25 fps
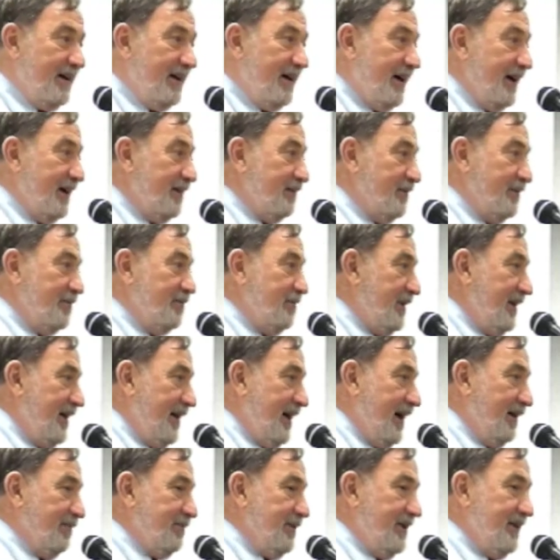I would be
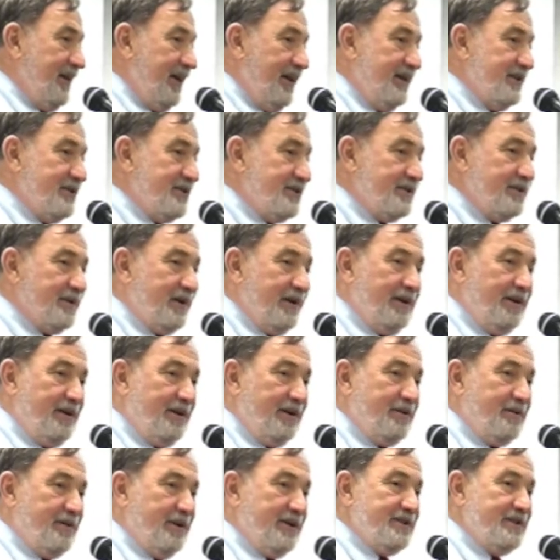happy to answer
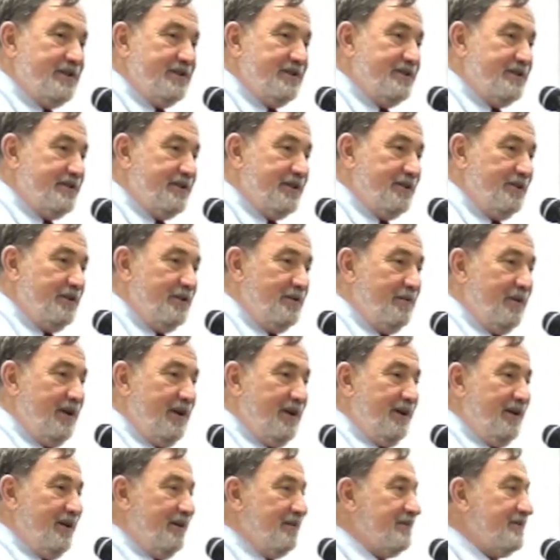any questions that you may
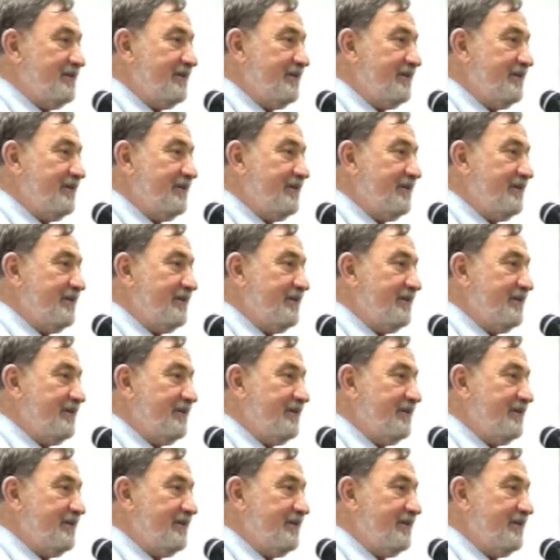have.